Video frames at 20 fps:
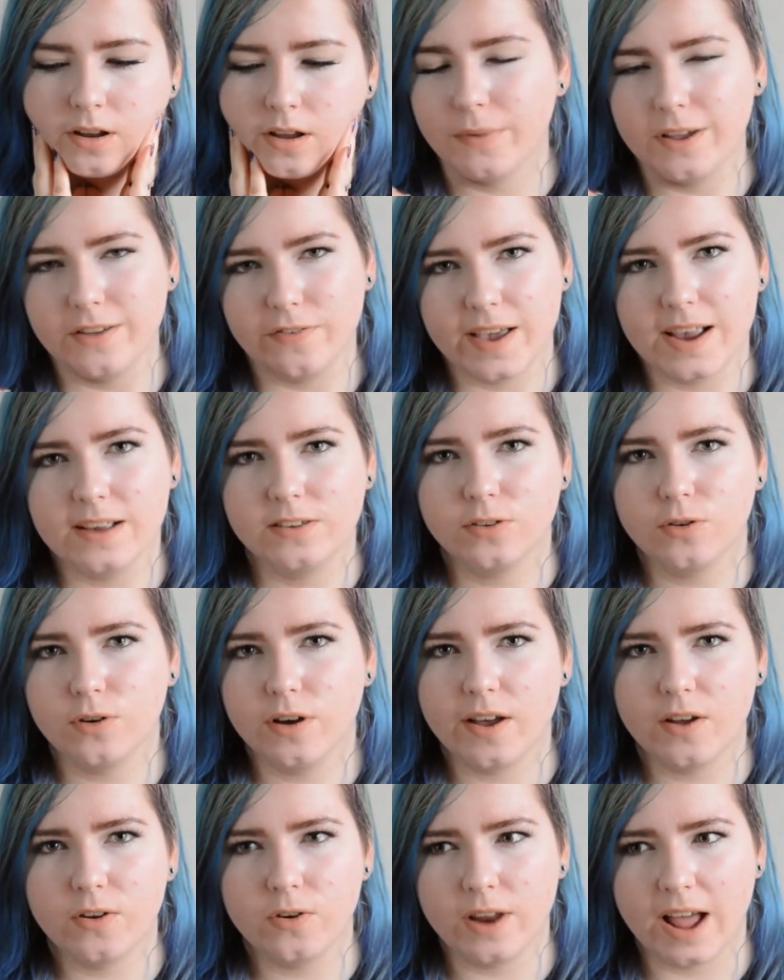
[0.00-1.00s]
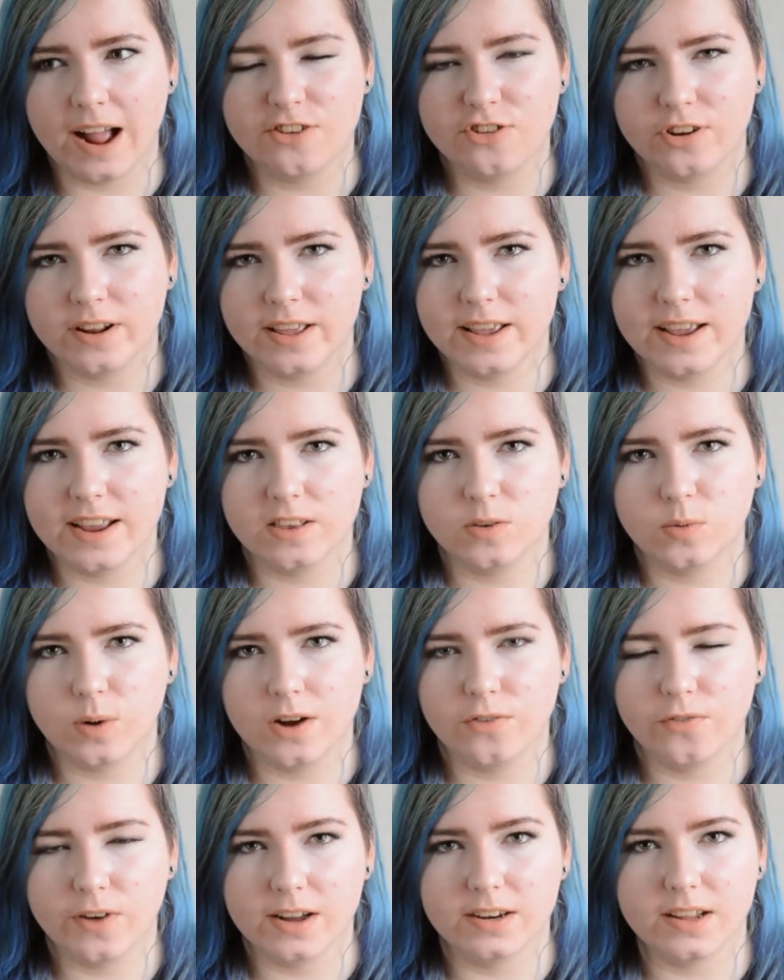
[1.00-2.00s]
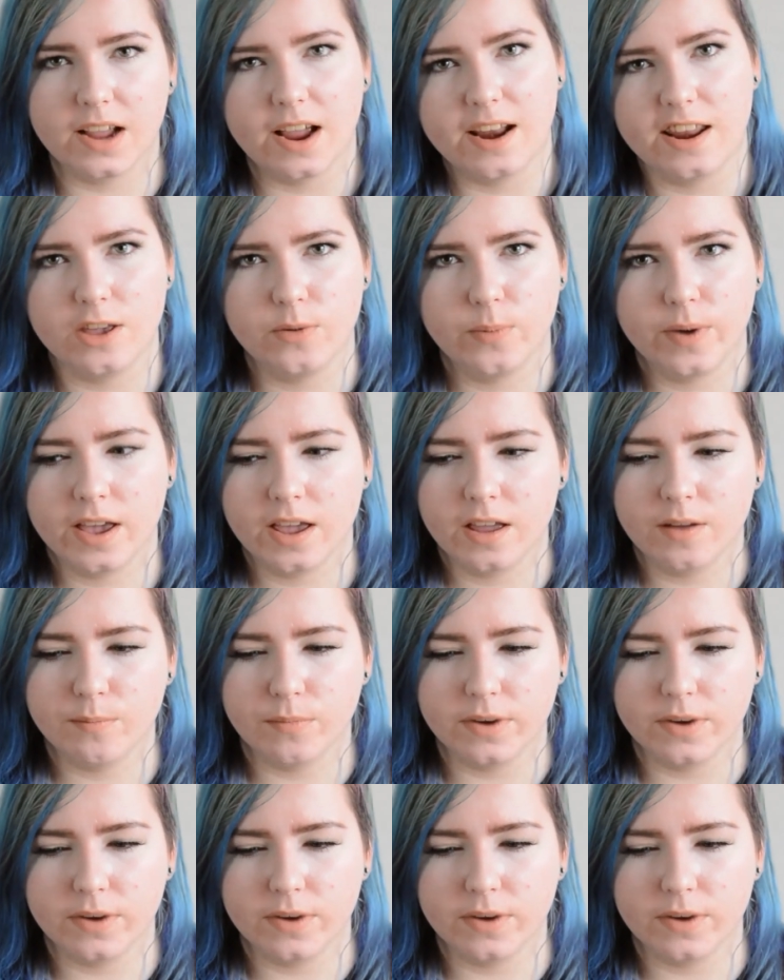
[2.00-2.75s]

My face naturally is quite red anyway.